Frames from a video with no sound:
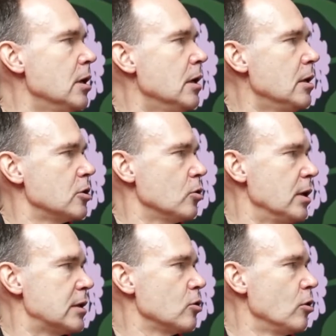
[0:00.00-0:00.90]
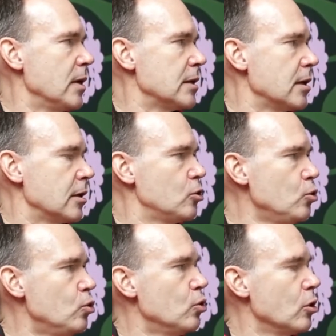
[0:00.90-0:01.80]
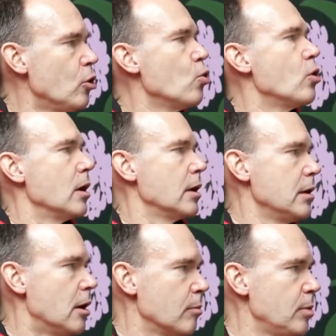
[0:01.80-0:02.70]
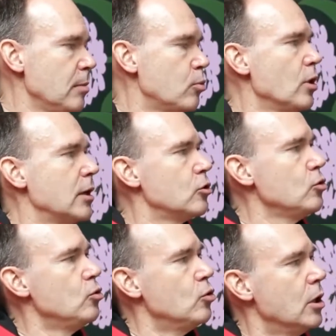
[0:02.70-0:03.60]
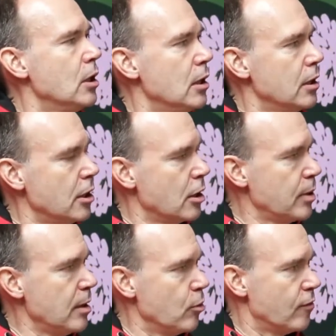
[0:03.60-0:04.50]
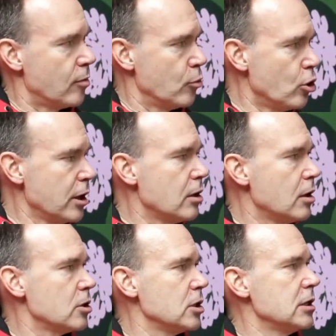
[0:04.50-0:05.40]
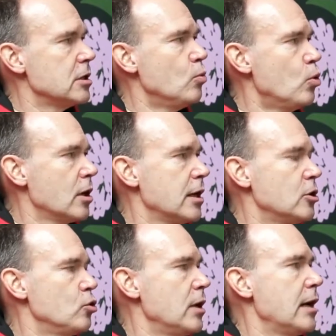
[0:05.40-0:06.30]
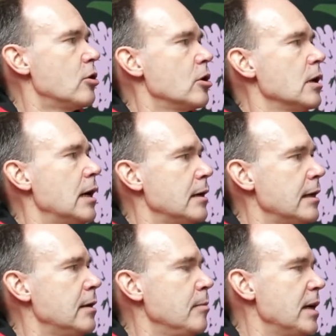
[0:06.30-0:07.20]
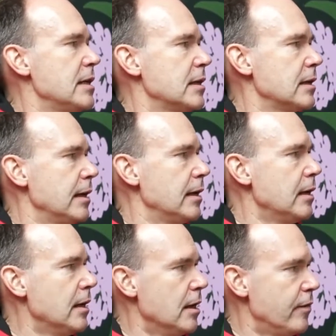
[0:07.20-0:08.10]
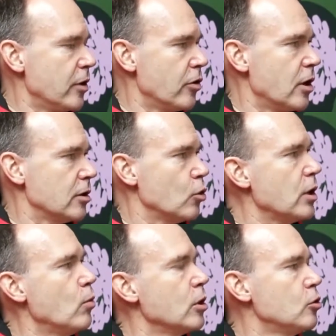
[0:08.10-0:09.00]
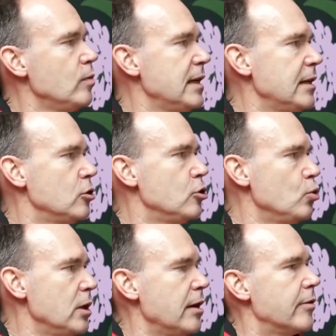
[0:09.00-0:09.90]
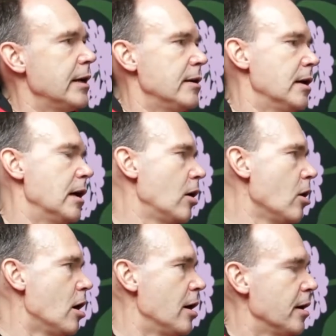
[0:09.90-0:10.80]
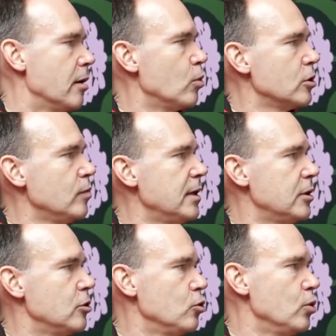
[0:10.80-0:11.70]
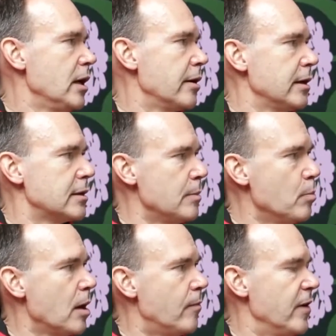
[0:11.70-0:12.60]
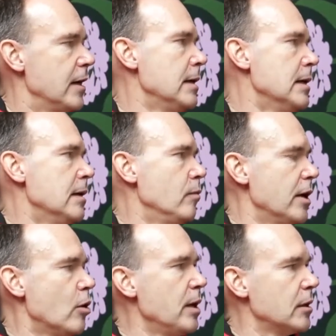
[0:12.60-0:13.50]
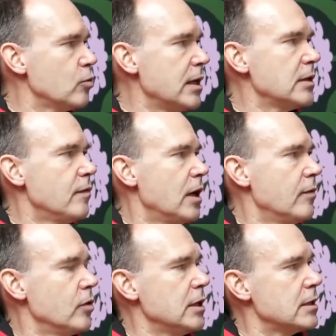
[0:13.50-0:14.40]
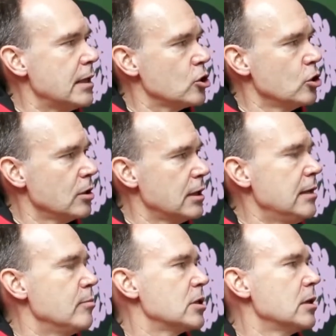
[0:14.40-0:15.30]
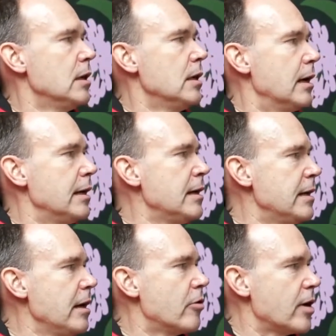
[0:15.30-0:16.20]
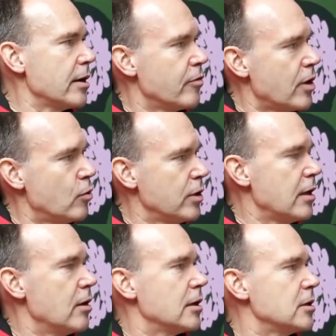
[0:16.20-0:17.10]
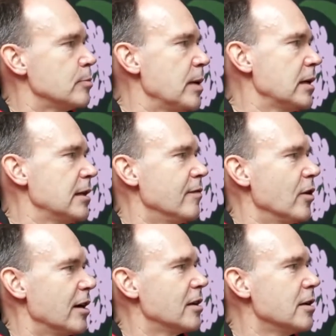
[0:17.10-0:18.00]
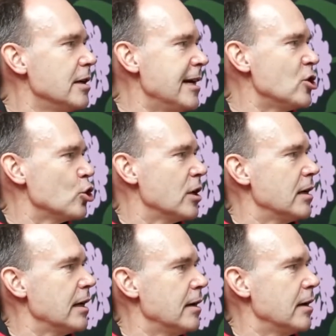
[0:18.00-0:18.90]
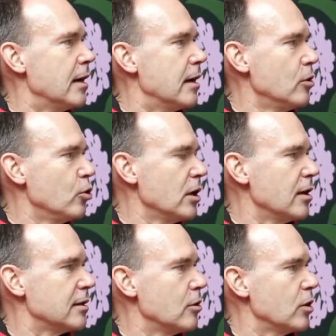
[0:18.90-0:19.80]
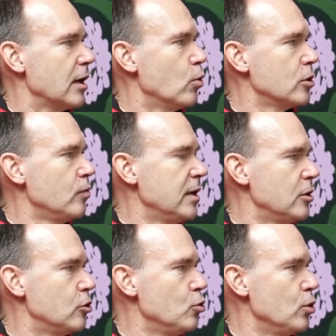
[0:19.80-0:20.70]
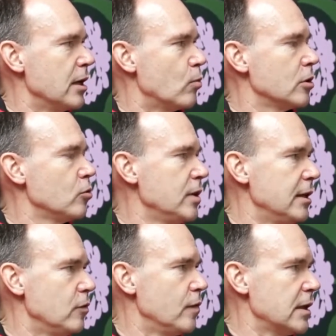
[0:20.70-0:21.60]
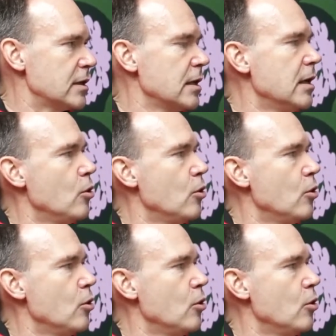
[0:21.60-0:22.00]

So it's always like 2 local young people and 2 young people from Nordic countries working together, and then basically figuring out, okay, what do we need to do here in Ghana? What do we need to do here in Zimbabwe? We now built 25 of these national teams, and then they are running around their like respective like nation, and then looking at, okay, what do we need to do here? What do we need to fix?